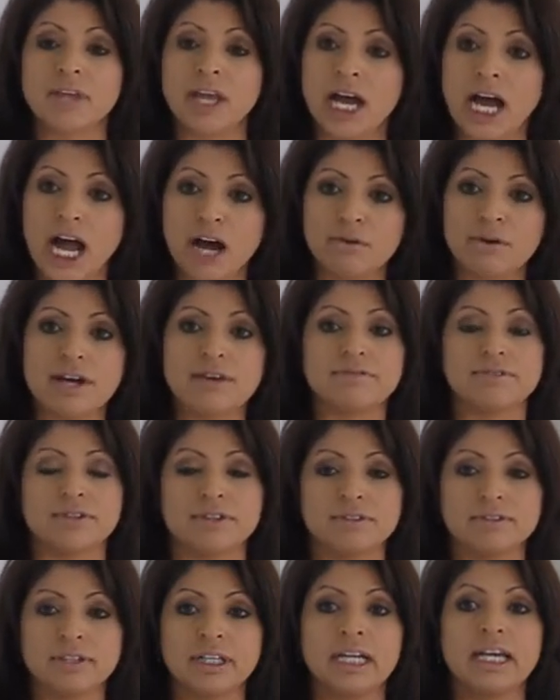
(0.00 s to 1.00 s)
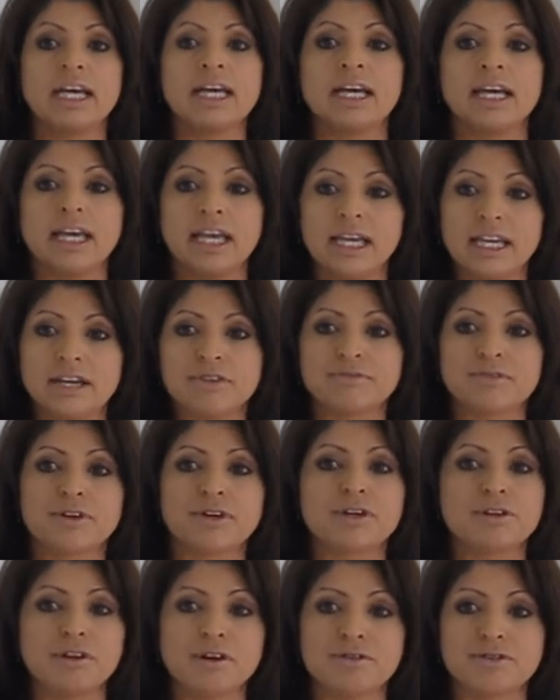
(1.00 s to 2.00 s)
However, in a
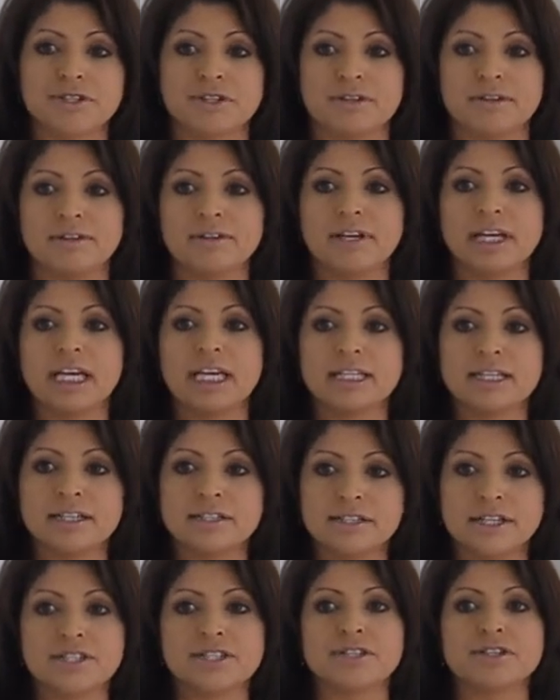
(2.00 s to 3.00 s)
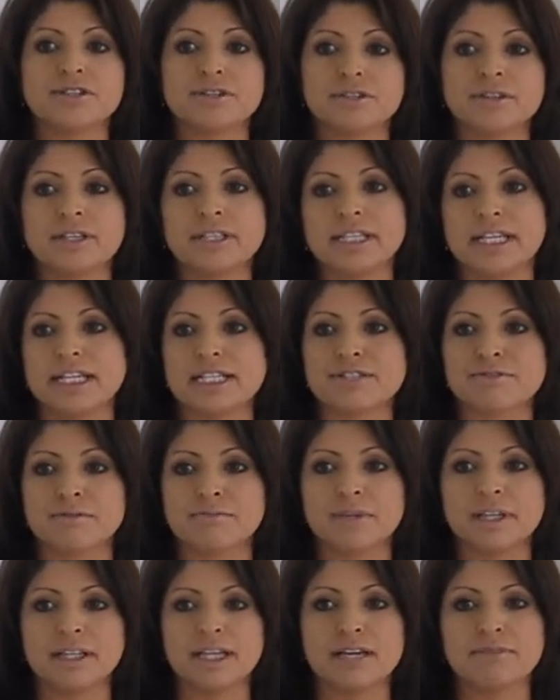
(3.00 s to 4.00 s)
foreclosure, in addition to the dings
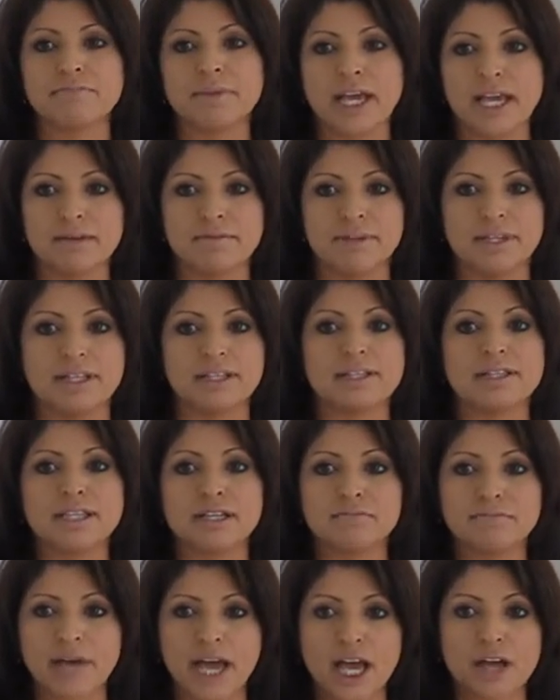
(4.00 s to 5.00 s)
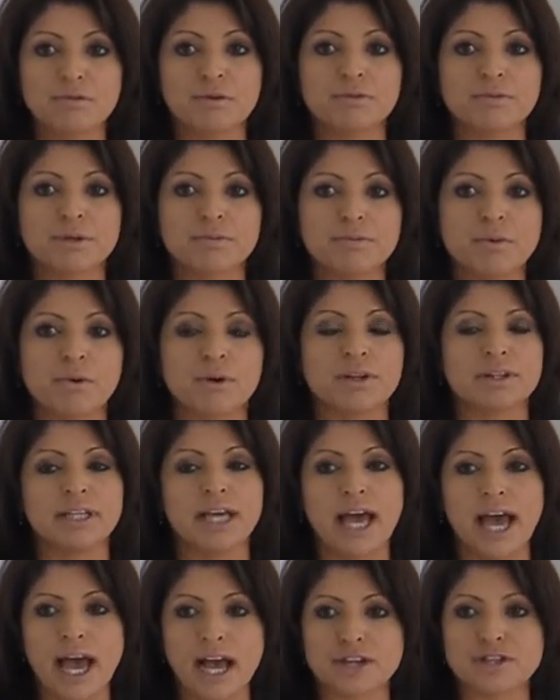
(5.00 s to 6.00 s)
from the late payment, the bank will report
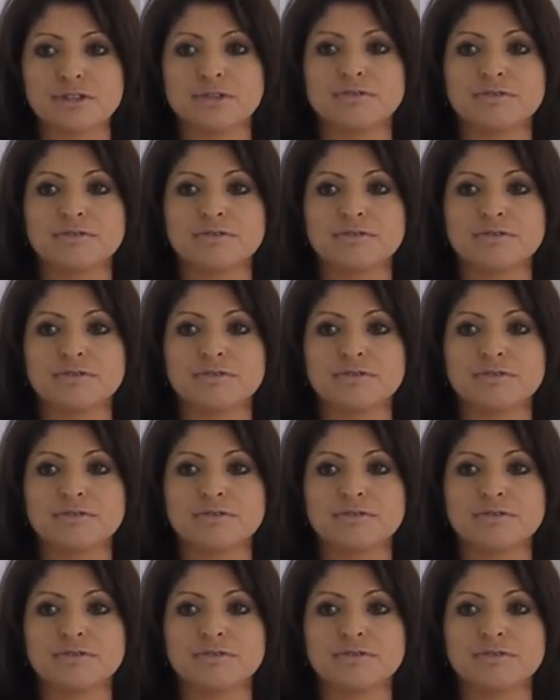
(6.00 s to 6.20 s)
the actual